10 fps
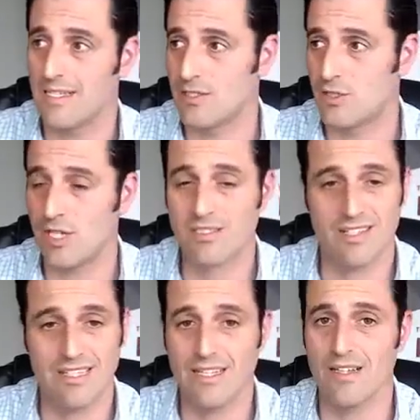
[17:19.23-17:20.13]
is just
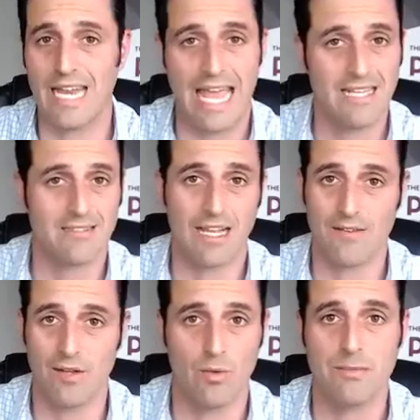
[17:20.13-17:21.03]
a needle in a
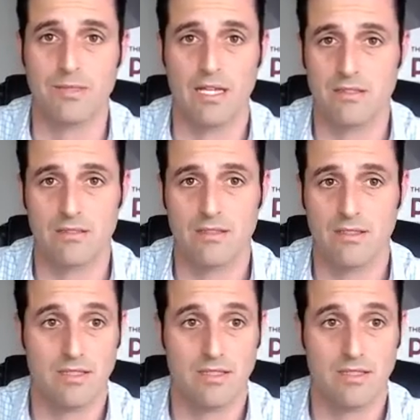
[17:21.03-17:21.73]
haystack of other websites.